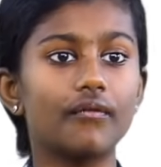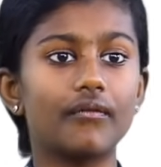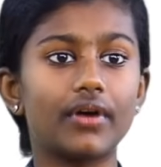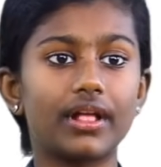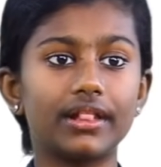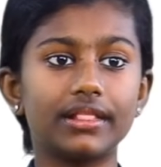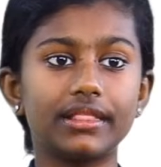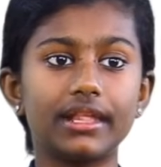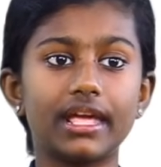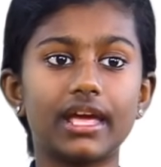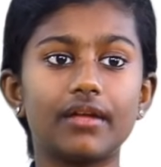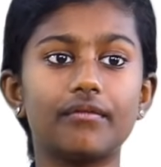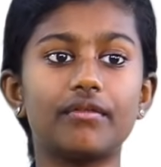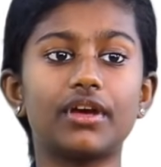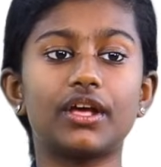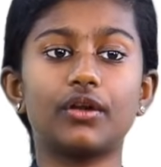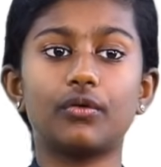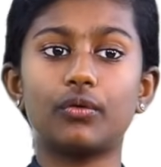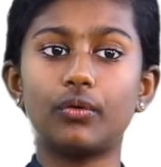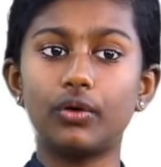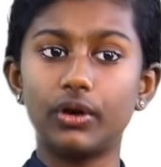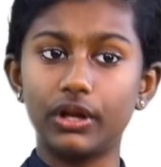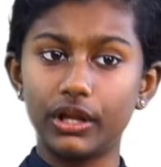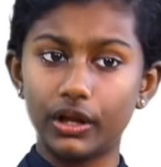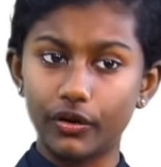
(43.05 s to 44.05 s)
when there were
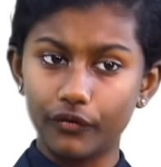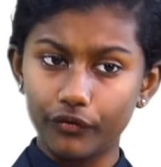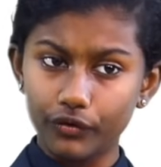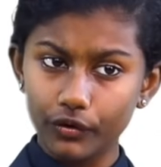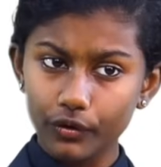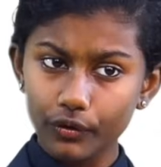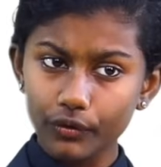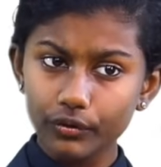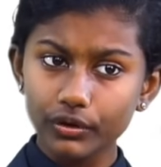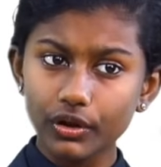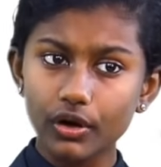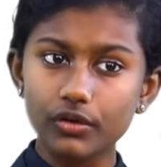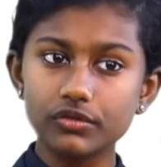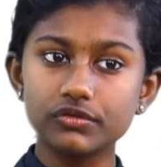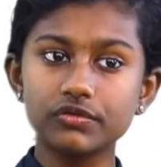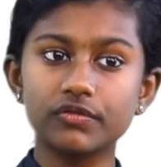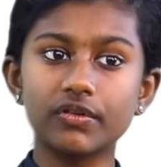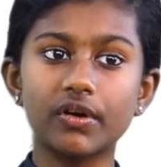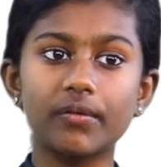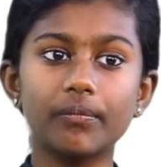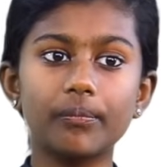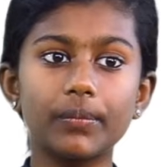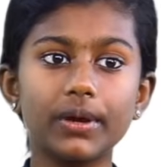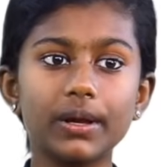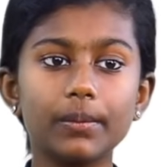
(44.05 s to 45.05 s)
only a few thousand
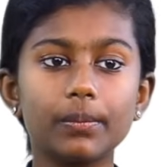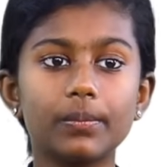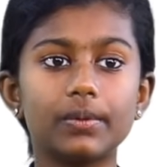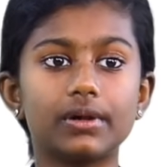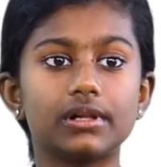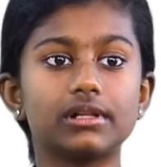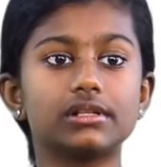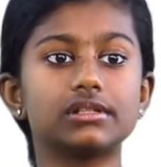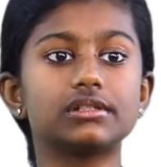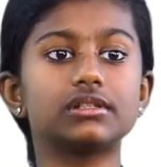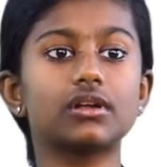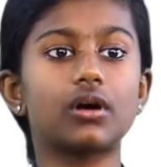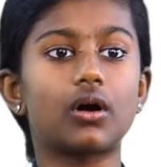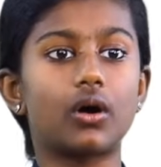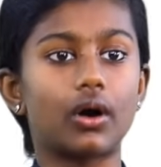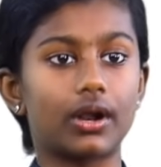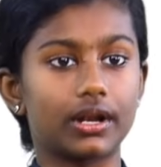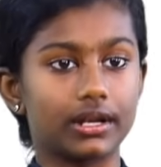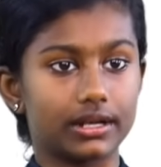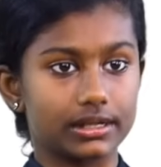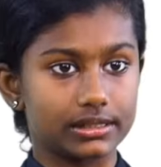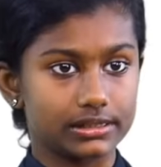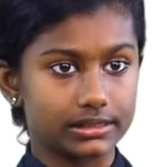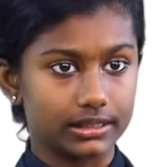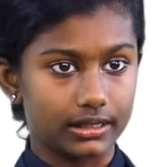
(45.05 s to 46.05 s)
of people
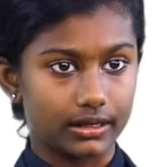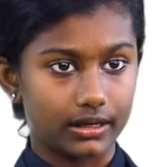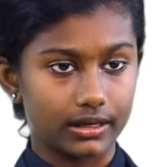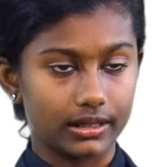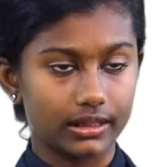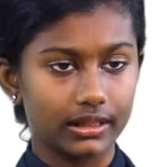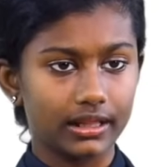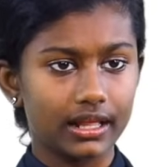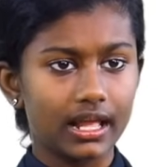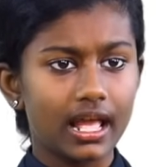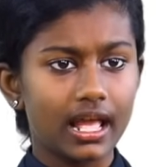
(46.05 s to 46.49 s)
on this earth.